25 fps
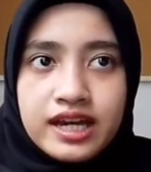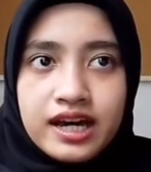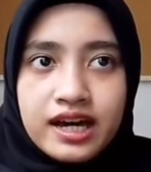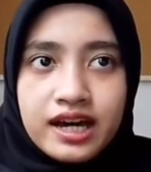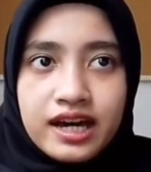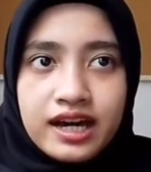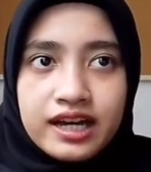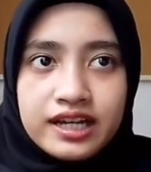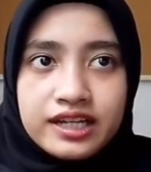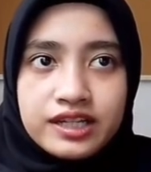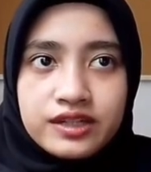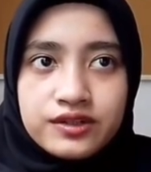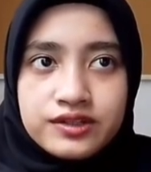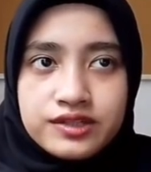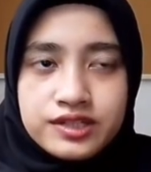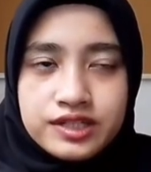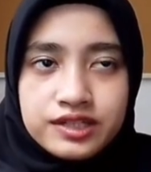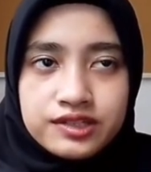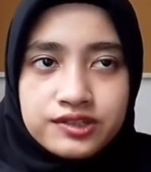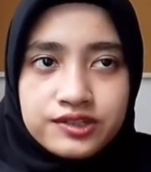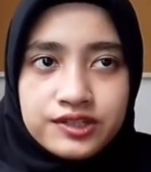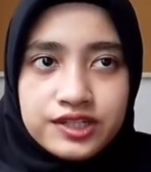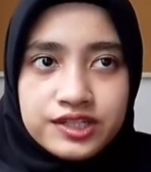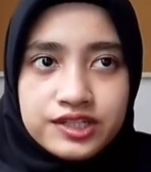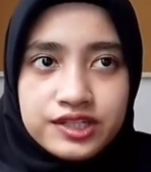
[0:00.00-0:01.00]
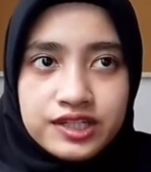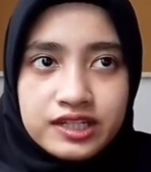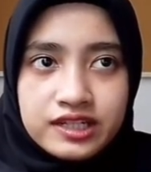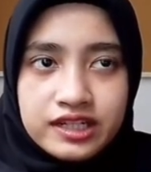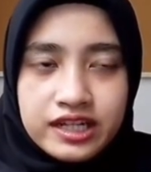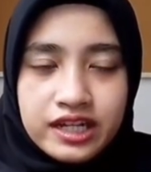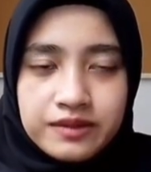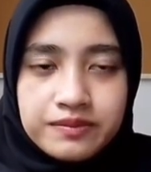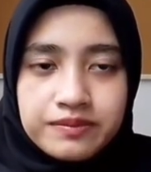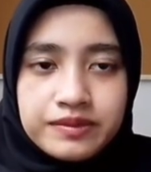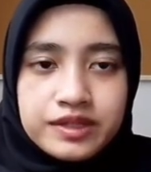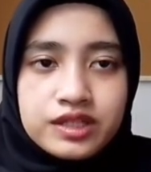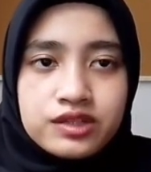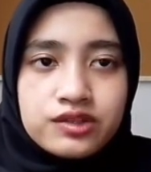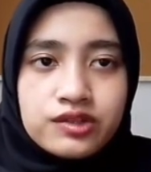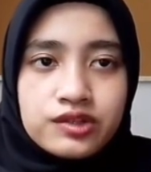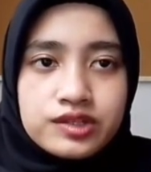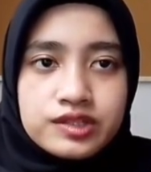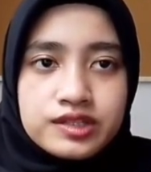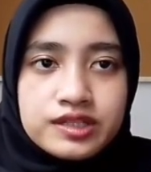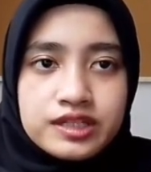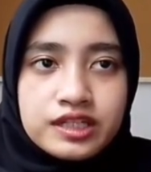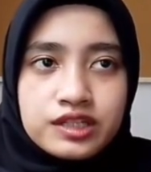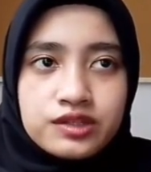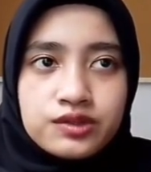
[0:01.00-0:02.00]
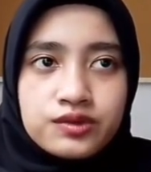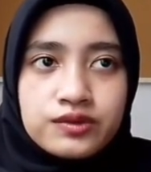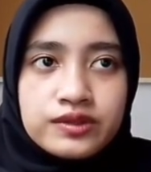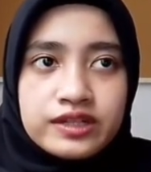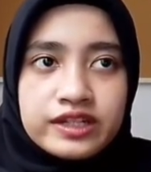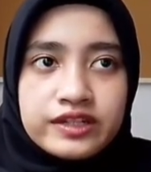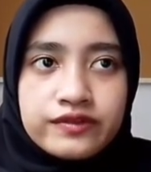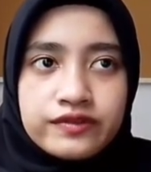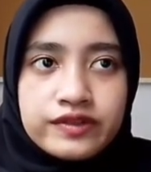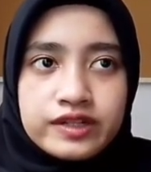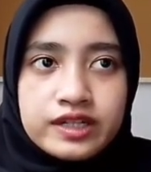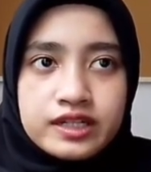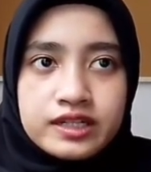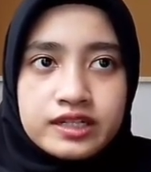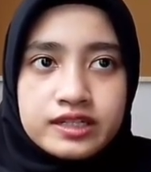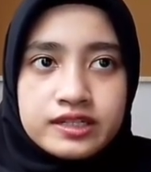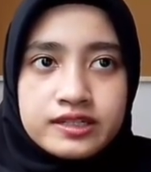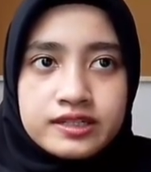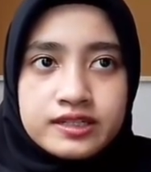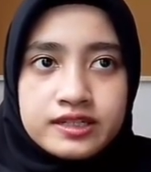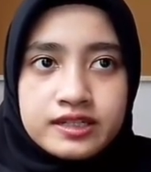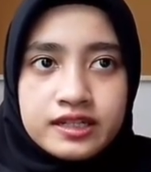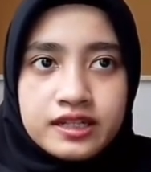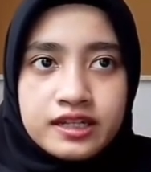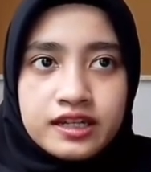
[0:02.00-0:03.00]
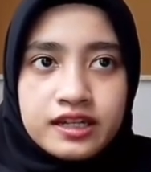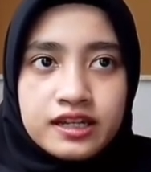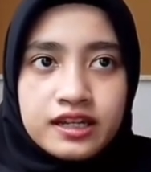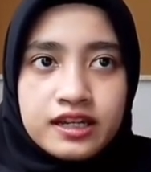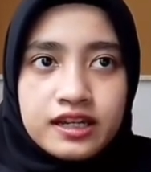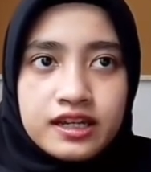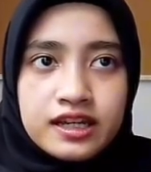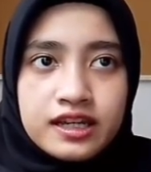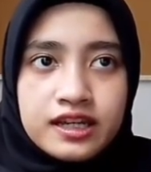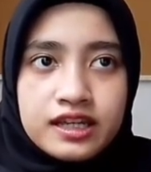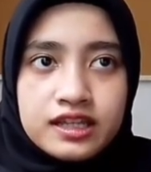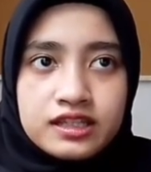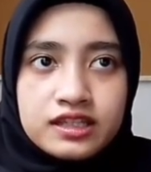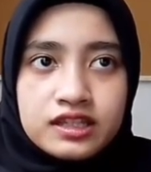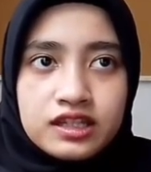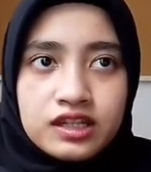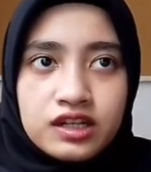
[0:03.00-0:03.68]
high concentration can be toxic to livers. The